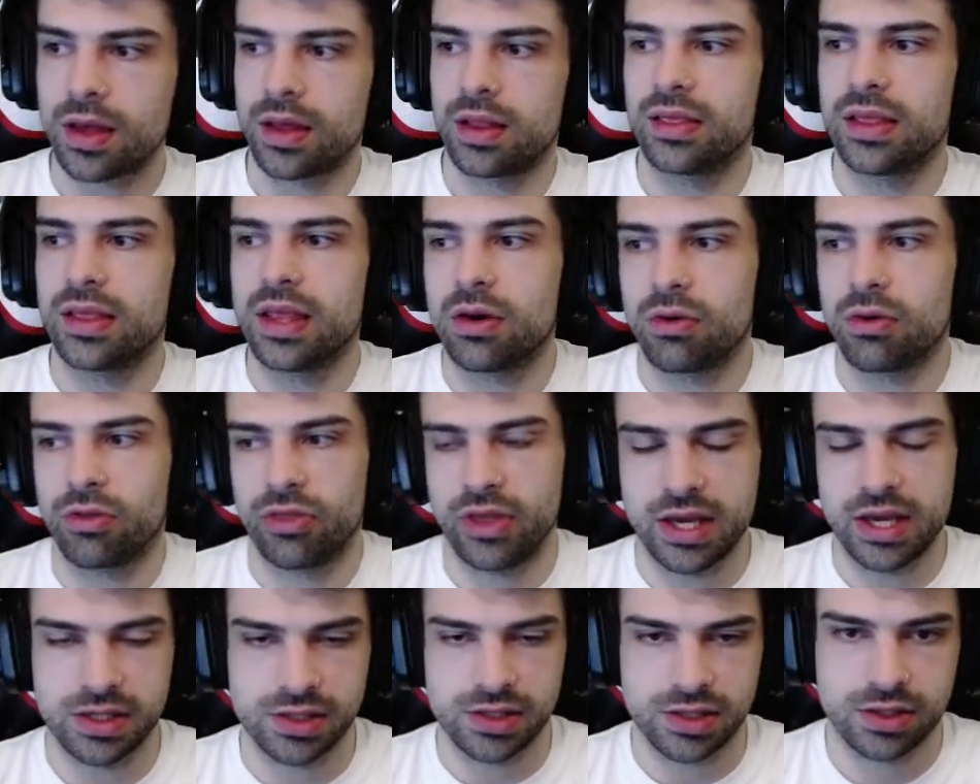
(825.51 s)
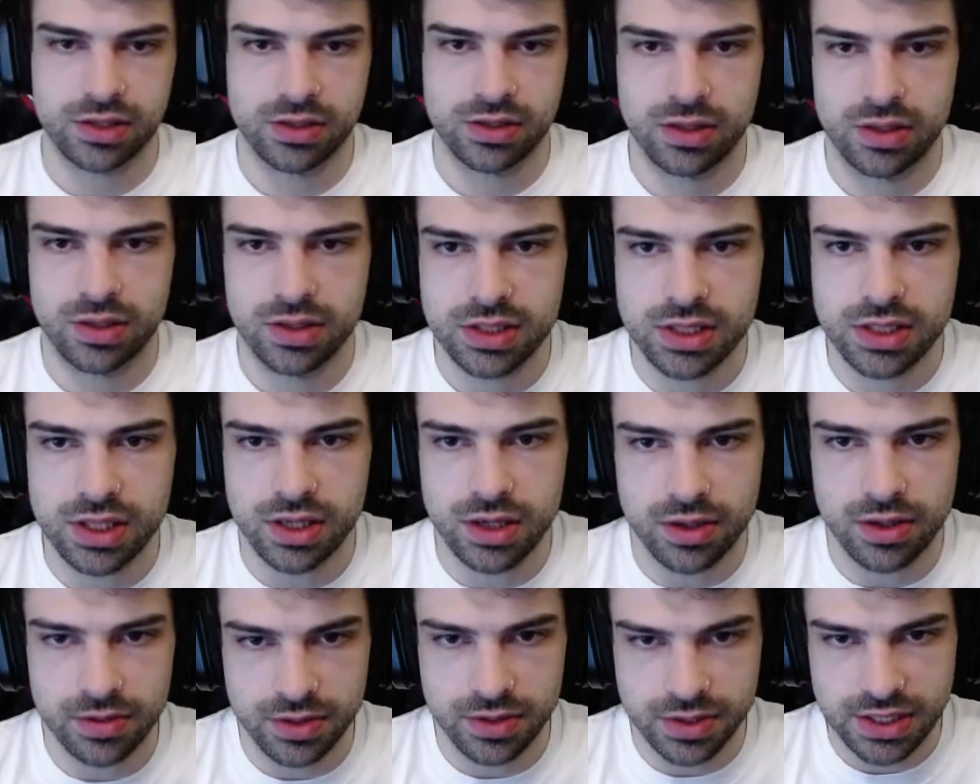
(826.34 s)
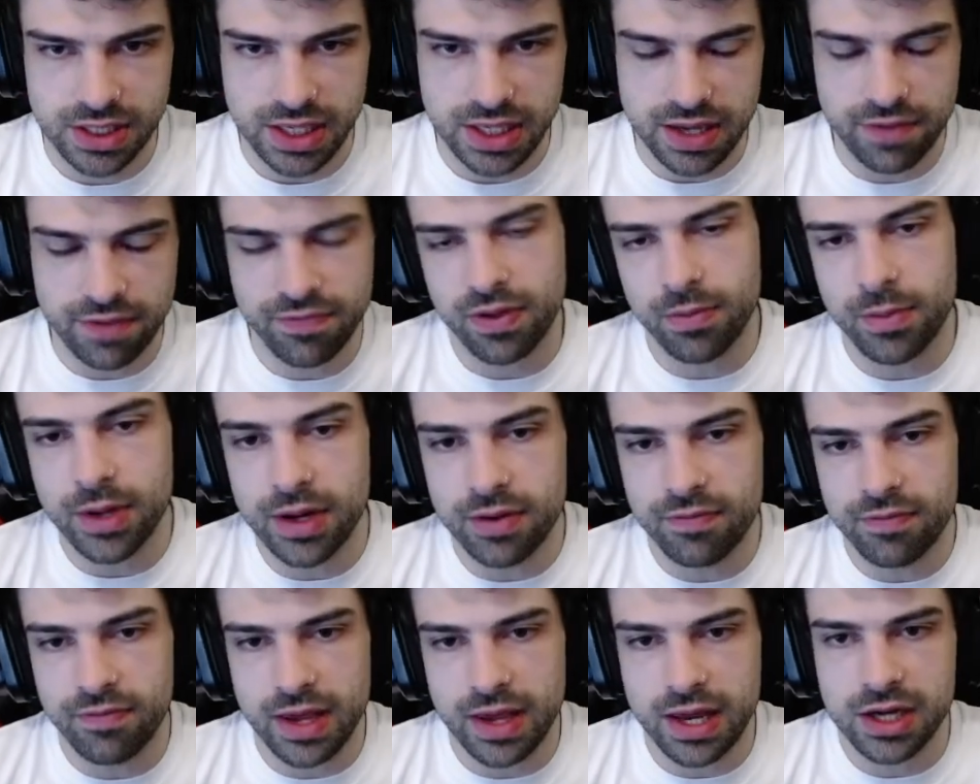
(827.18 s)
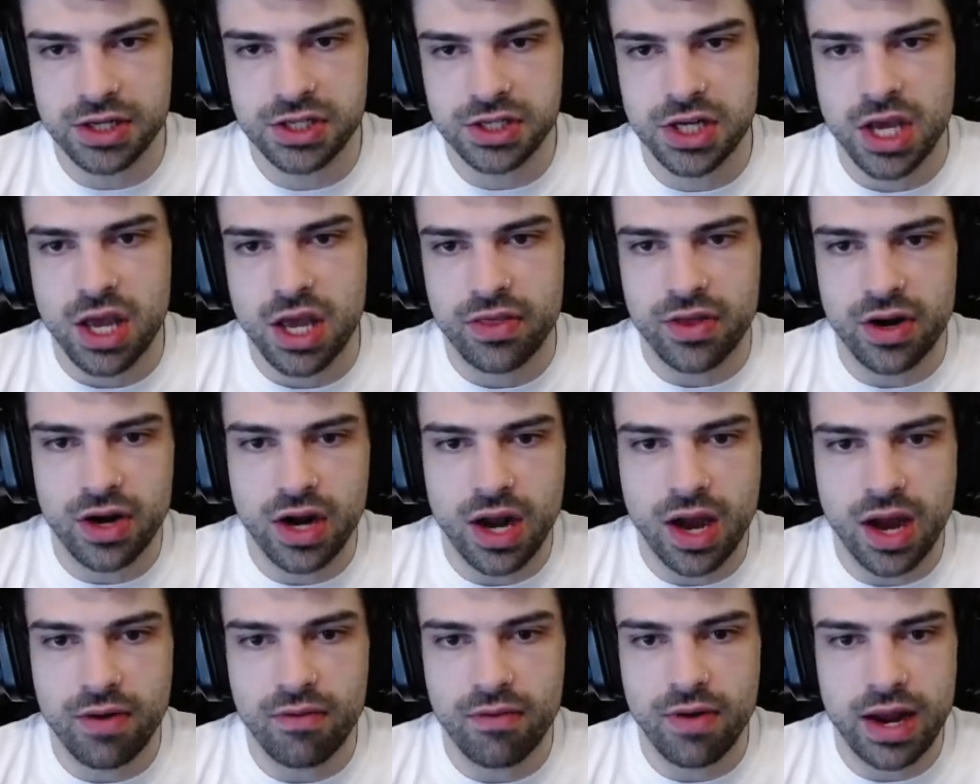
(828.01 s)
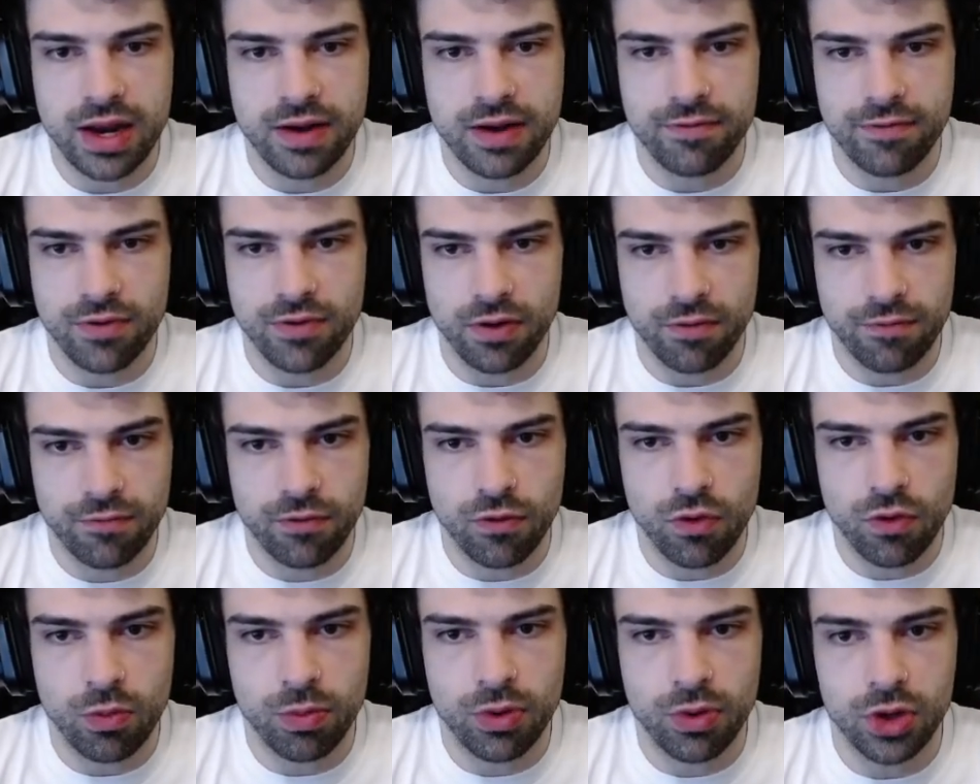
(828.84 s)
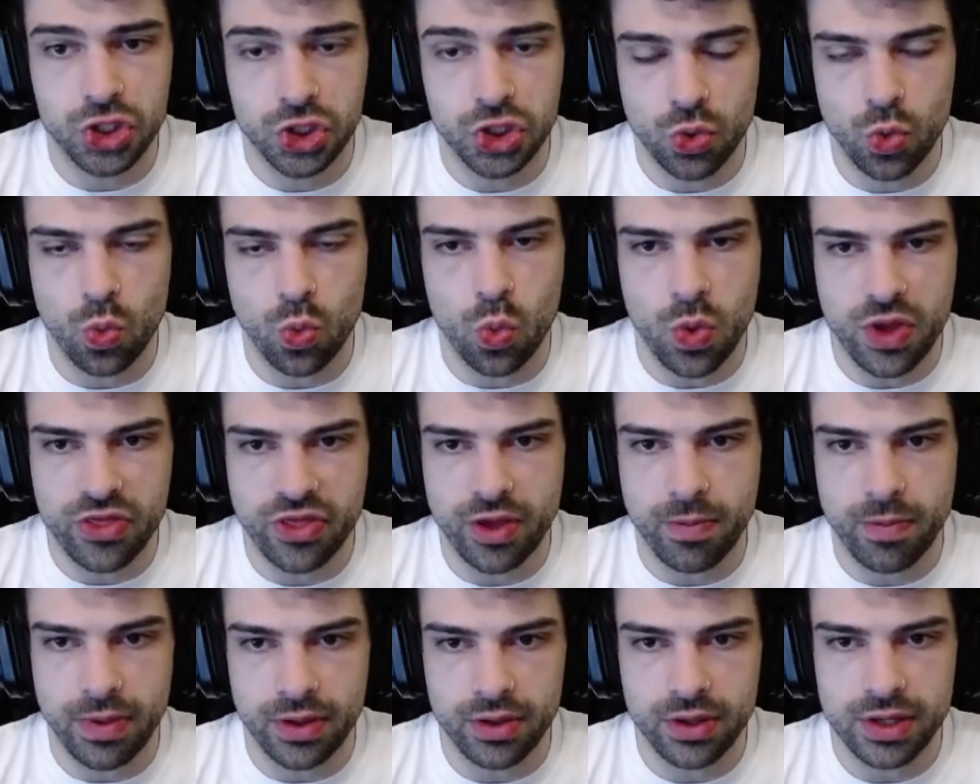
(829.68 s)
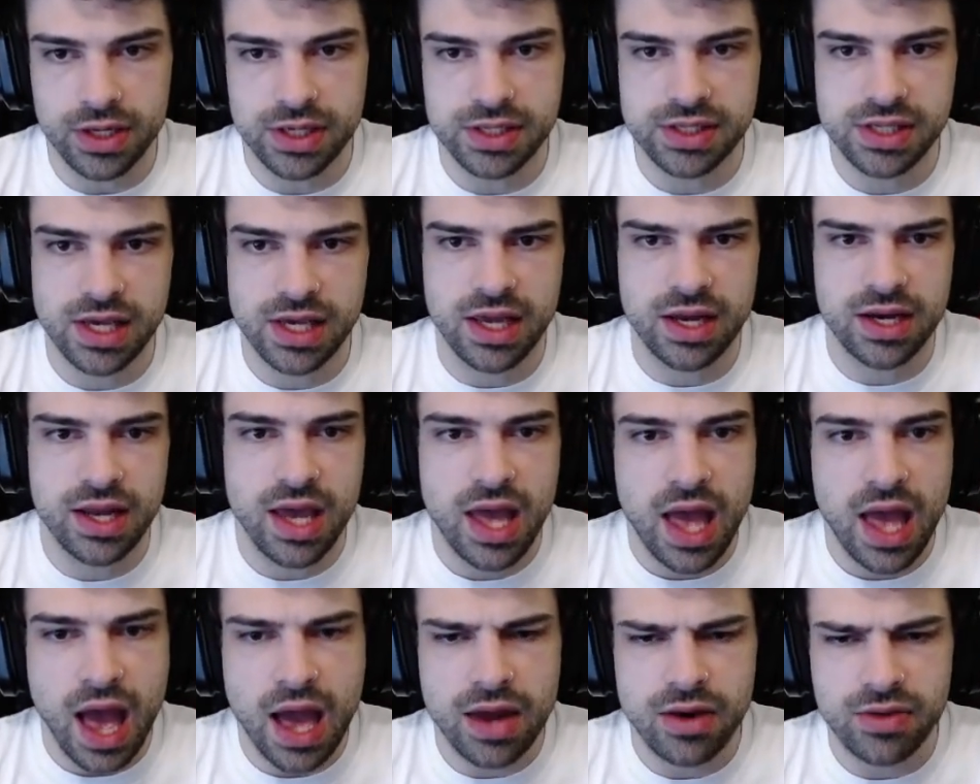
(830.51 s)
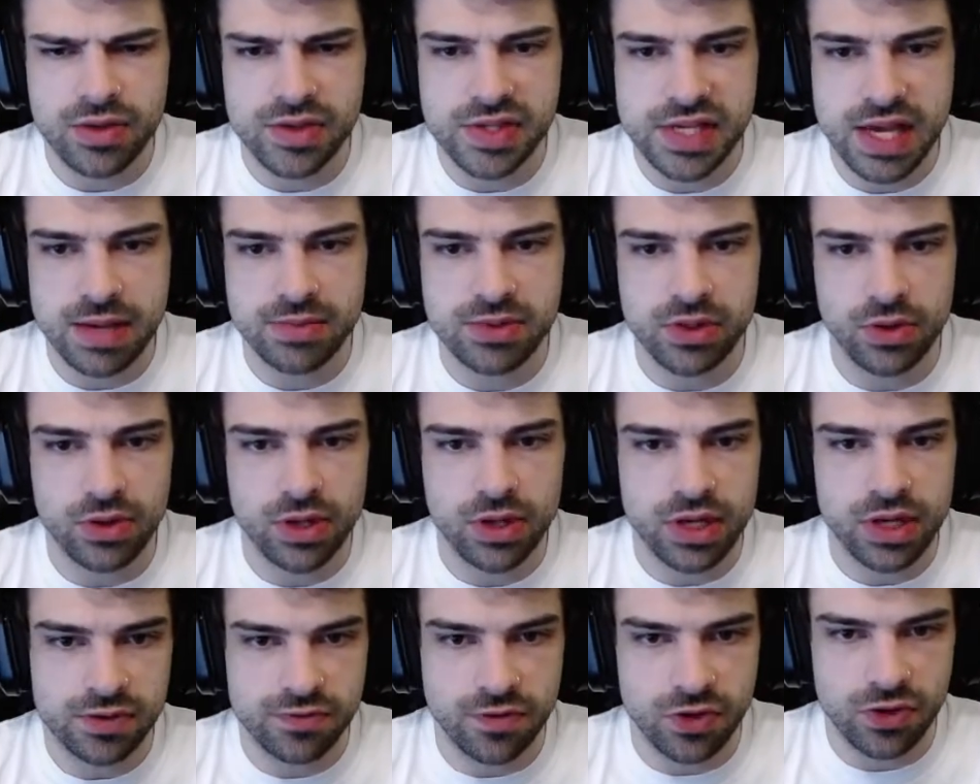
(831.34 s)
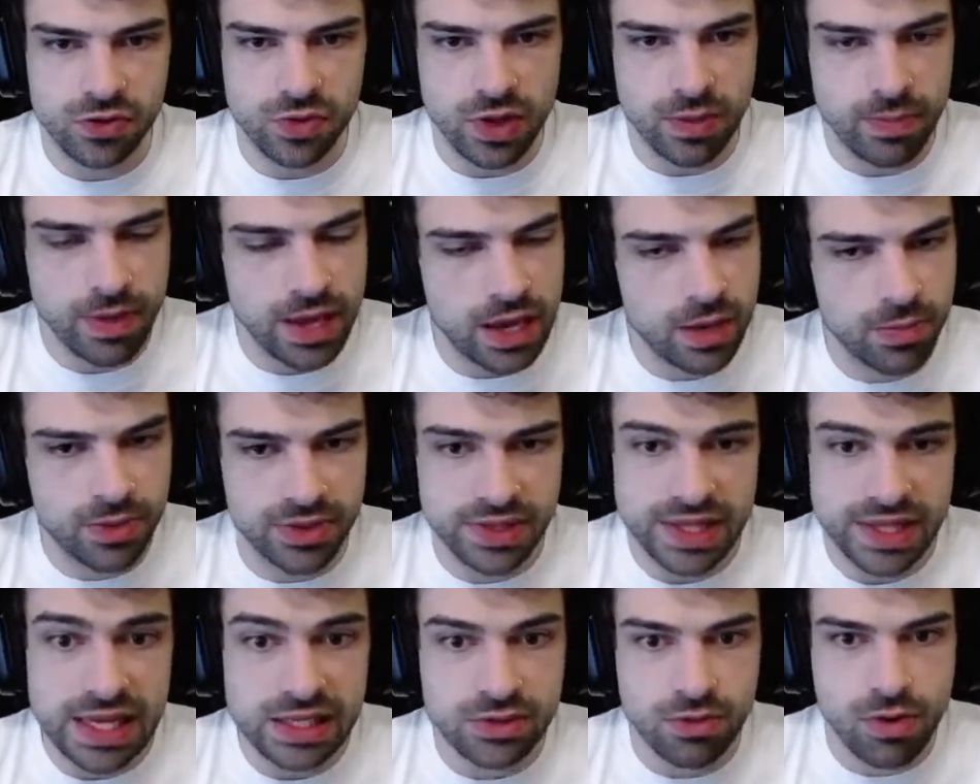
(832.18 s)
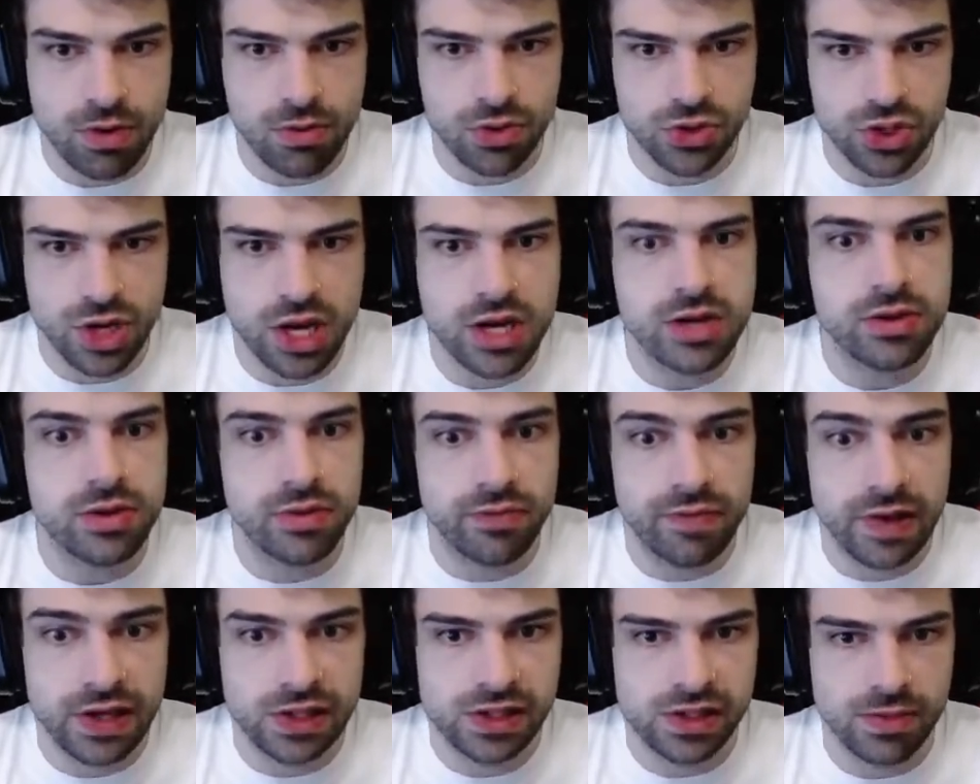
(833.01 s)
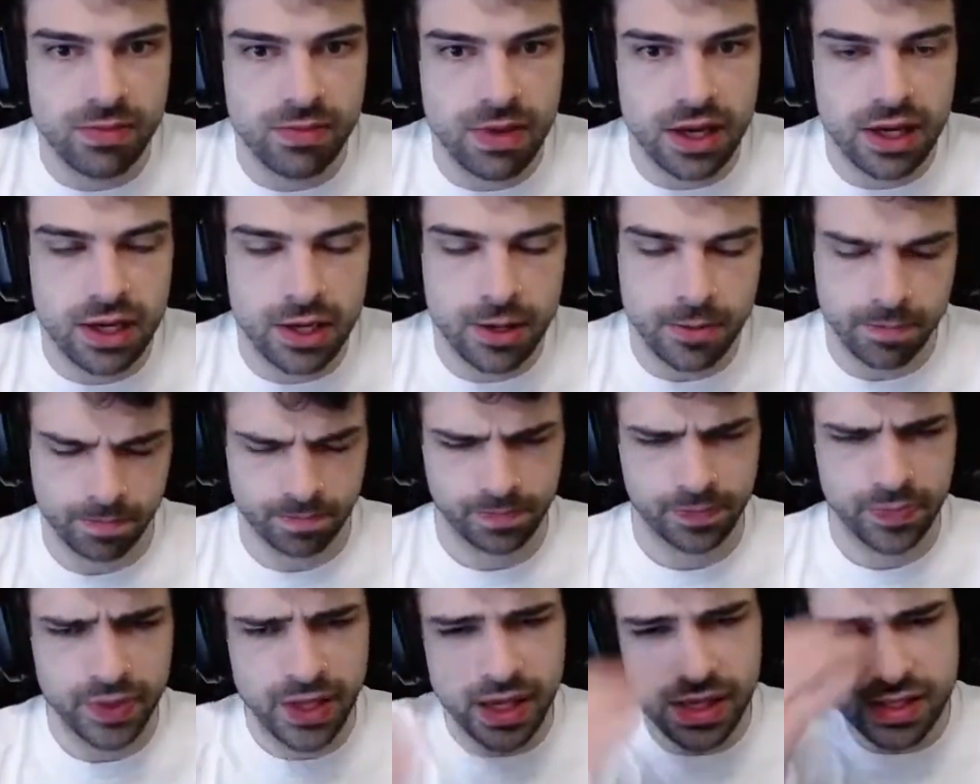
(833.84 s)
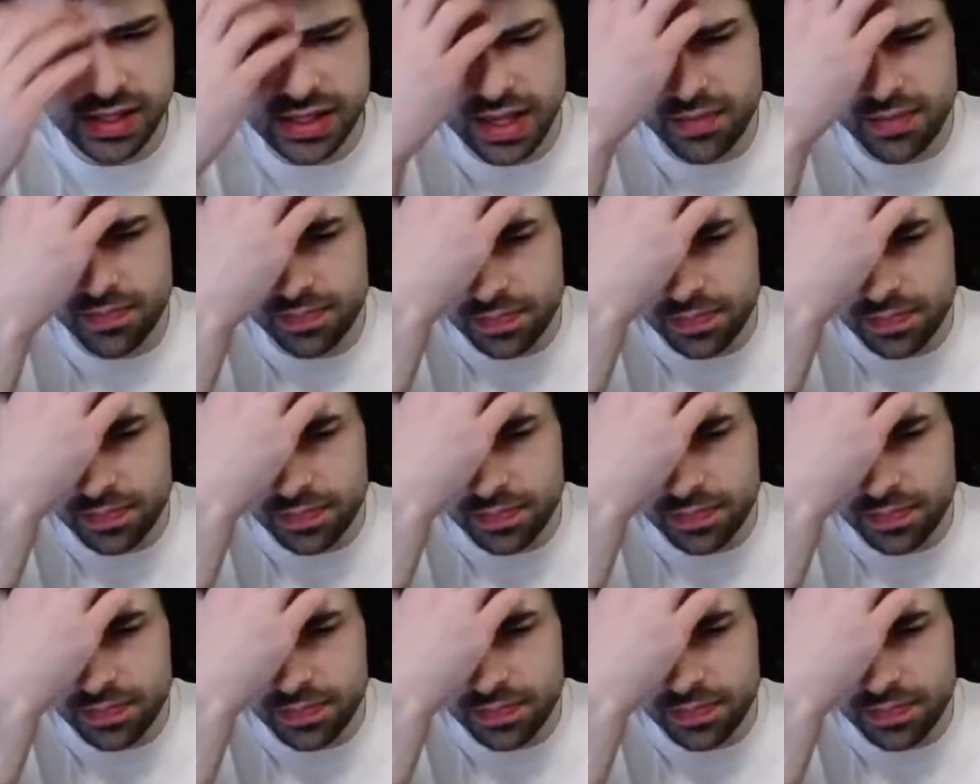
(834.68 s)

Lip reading: little things to give them an advantage. They're not ready for a full push with abilities. And I know this game's only in its first week beta, but that's why we're trying to advance the meta here, is that,